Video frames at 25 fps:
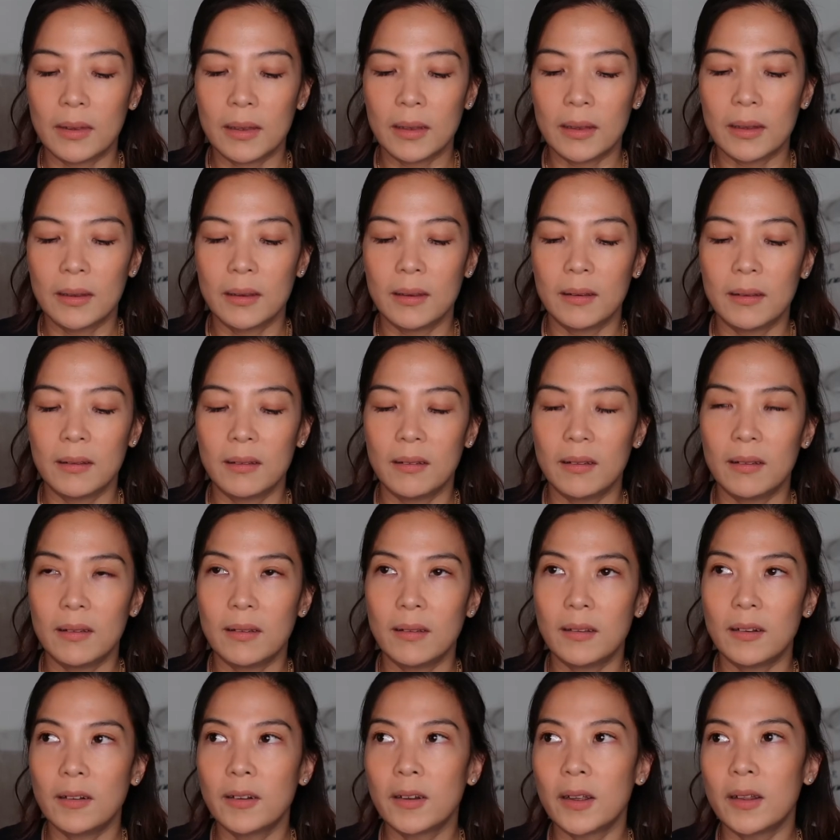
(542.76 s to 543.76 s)
the
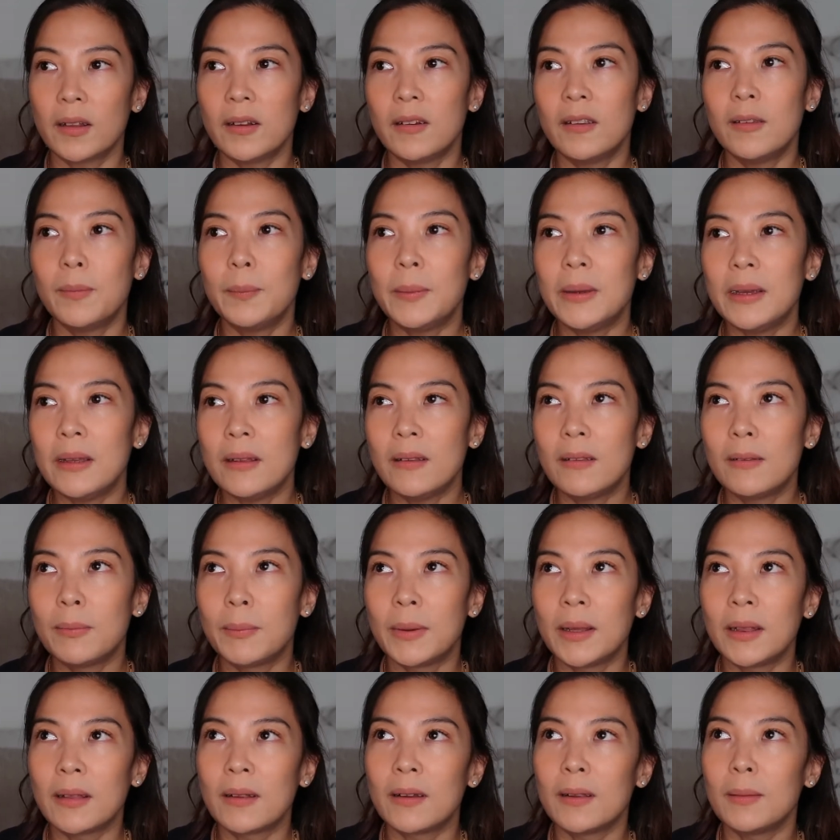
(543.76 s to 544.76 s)
shutter speeds
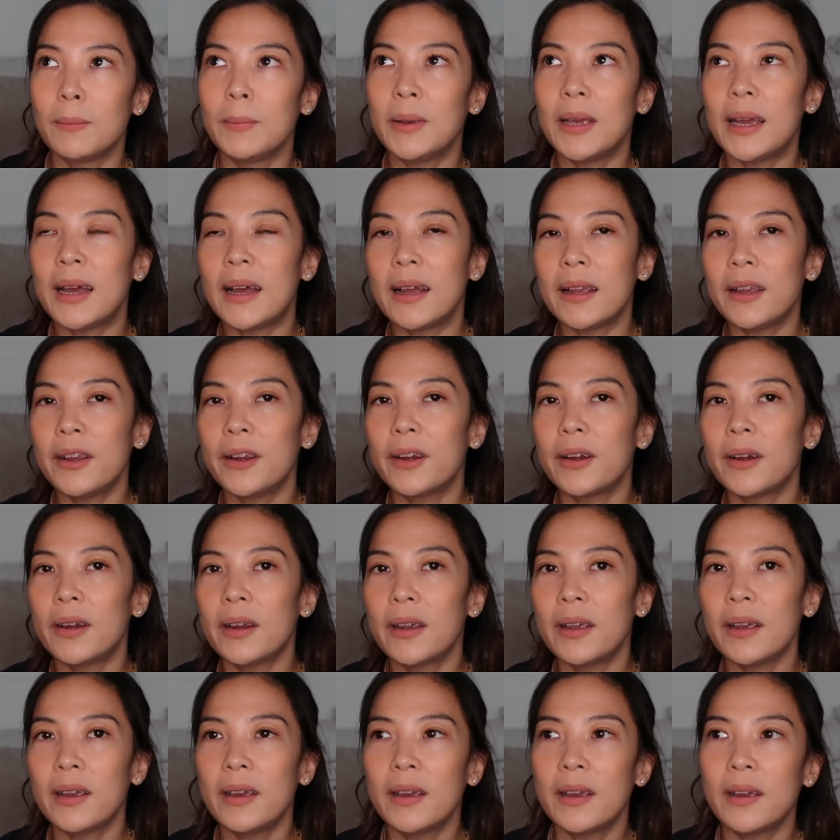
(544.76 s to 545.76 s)
might not be
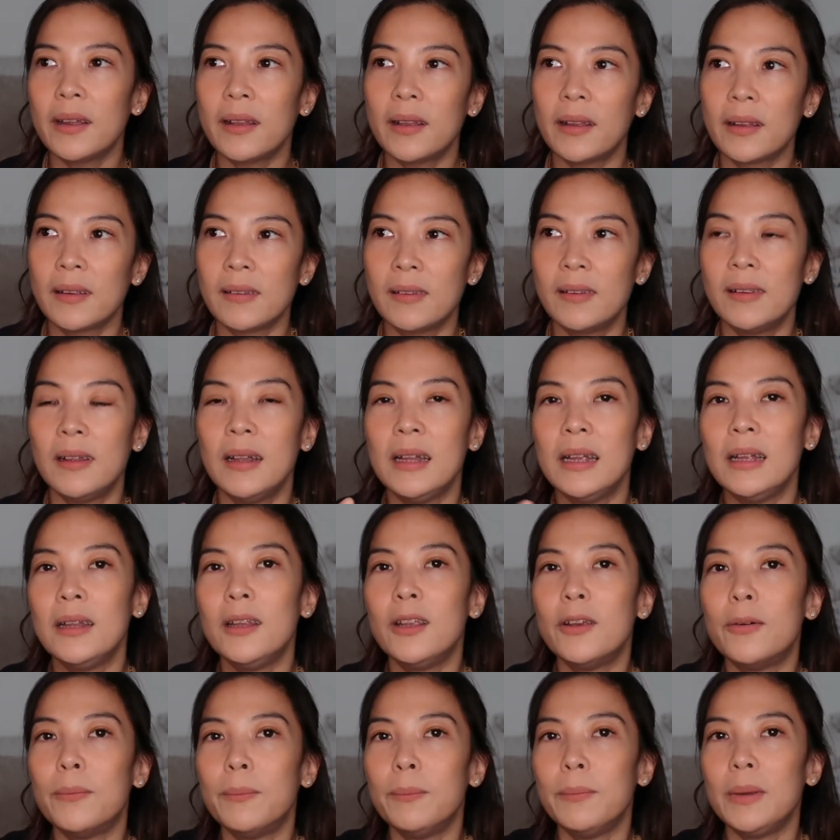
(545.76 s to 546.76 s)
accurate, the
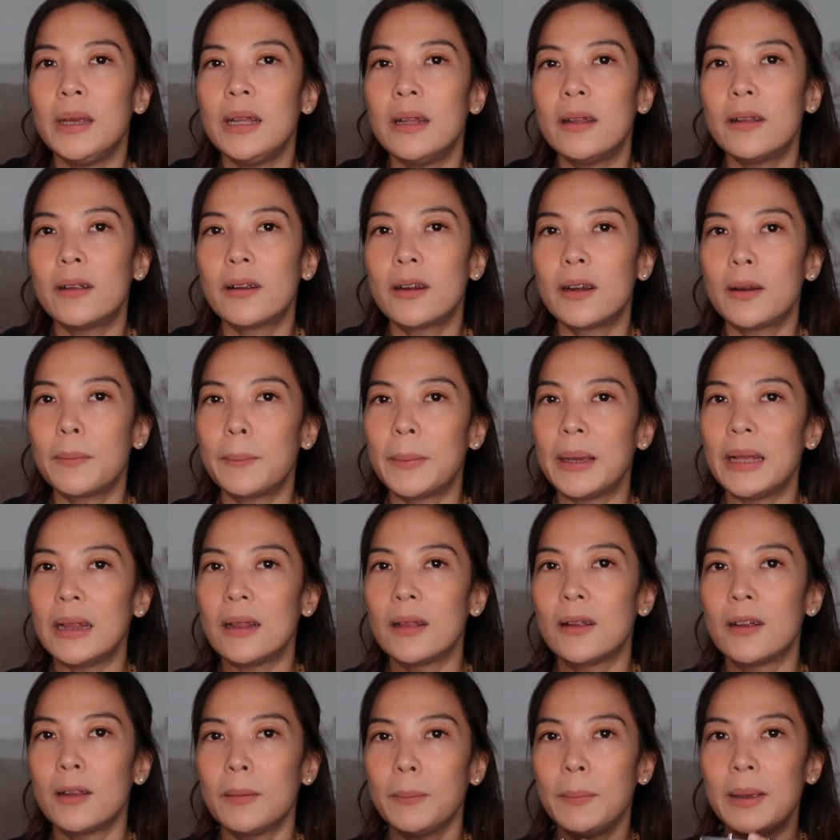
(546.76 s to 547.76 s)
selenium meter
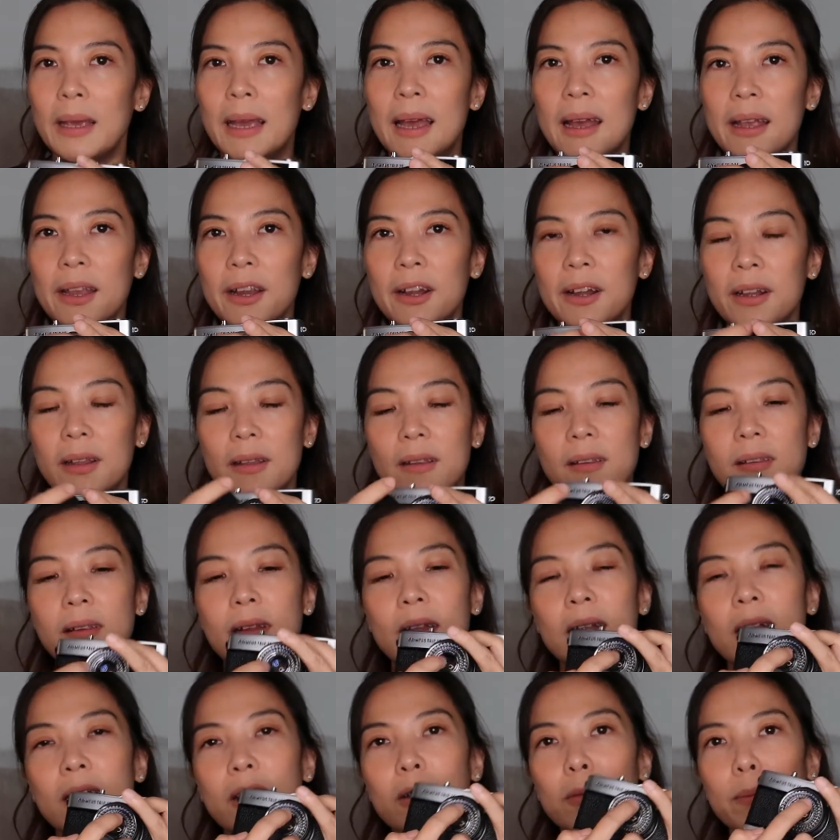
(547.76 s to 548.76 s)
might not be accurate. The
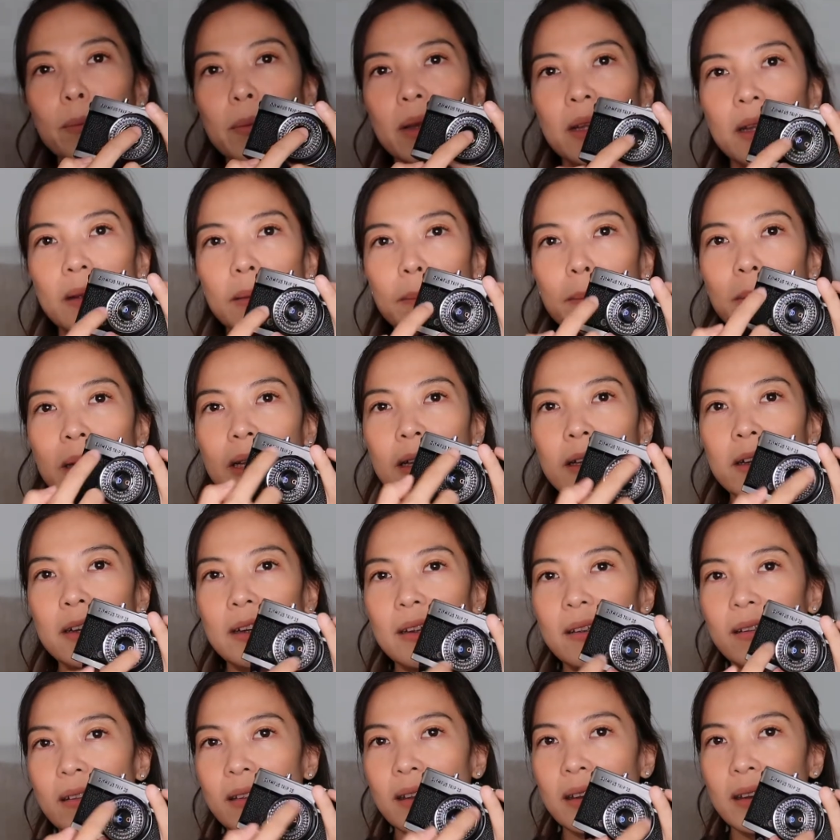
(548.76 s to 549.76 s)
selenium meter
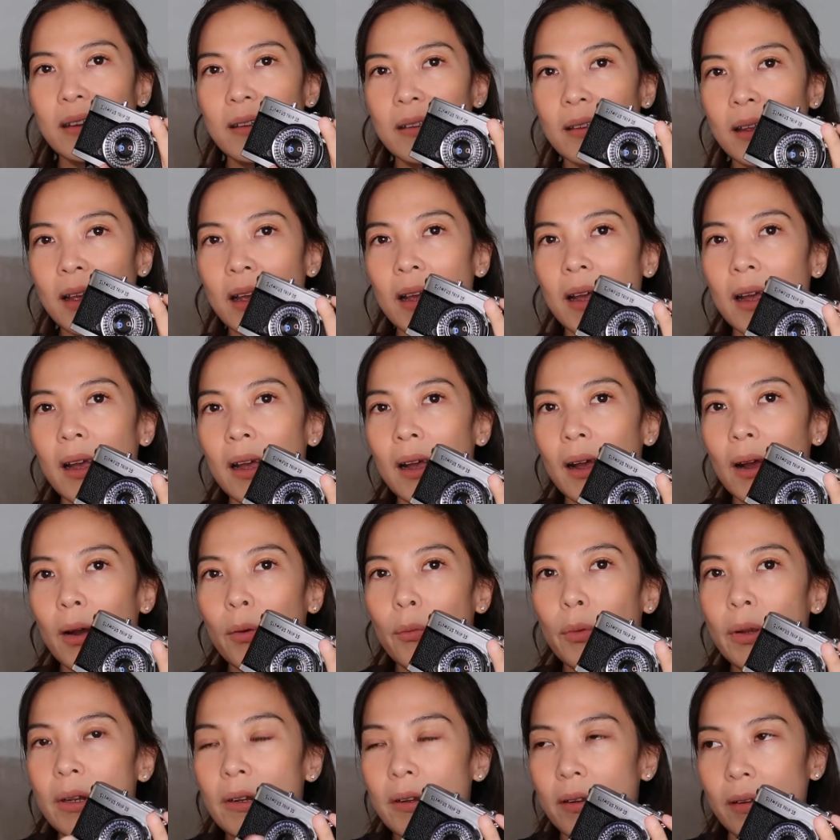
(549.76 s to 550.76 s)
is this,
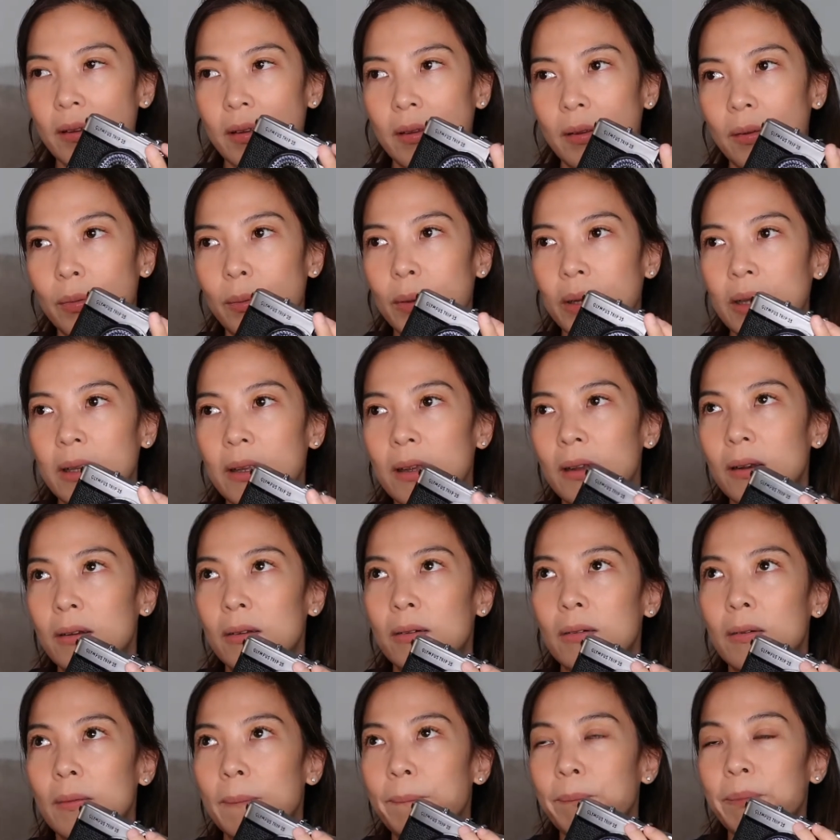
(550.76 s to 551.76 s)
which is what, you
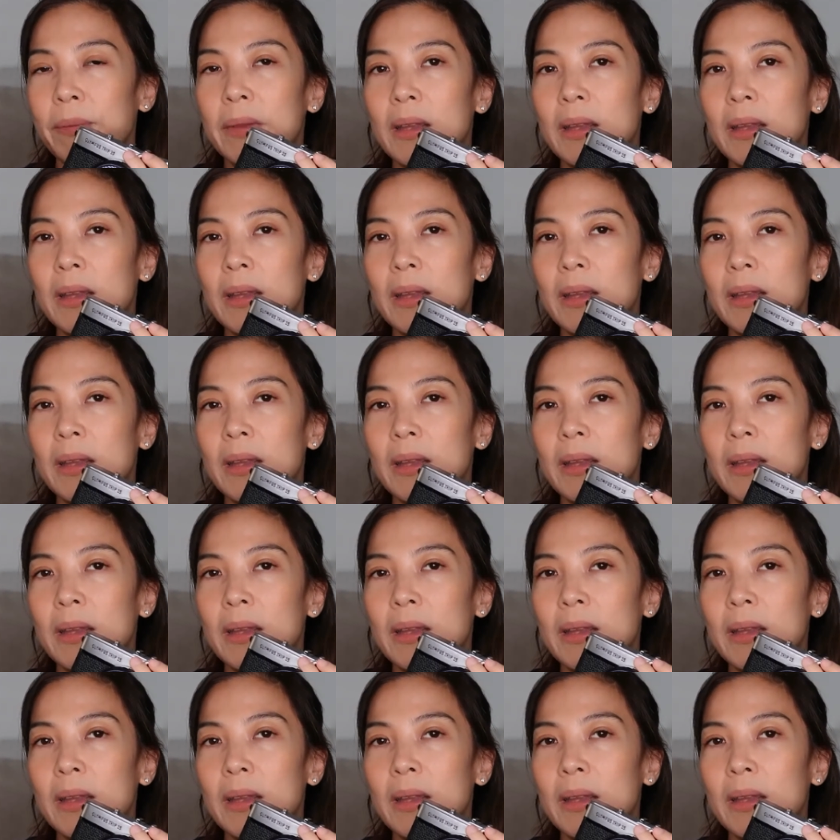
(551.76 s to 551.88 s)
know,